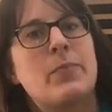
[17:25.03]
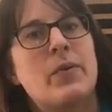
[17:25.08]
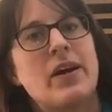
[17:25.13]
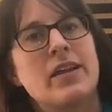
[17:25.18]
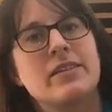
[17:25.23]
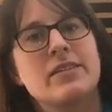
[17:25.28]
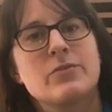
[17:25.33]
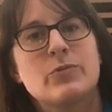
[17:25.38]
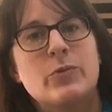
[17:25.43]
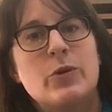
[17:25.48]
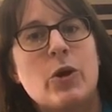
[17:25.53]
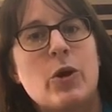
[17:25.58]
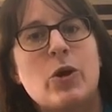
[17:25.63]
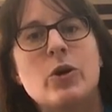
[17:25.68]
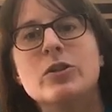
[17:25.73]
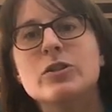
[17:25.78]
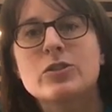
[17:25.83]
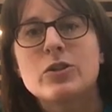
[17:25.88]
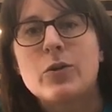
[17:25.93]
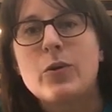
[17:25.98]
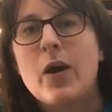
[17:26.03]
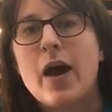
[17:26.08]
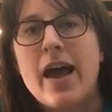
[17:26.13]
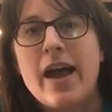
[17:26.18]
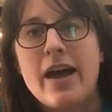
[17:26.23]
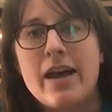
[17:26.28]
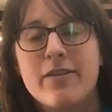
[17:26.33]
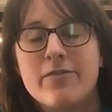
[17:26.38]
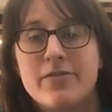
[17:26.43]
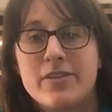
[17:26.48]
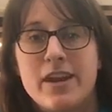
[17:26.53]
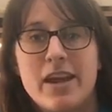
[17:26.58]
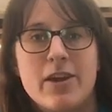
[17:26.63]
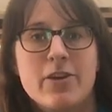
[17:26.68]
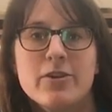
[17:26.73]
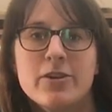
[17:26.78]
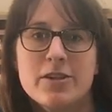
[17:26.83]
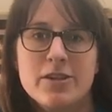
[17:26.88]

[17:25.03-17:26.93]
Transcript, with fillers: But we also have an air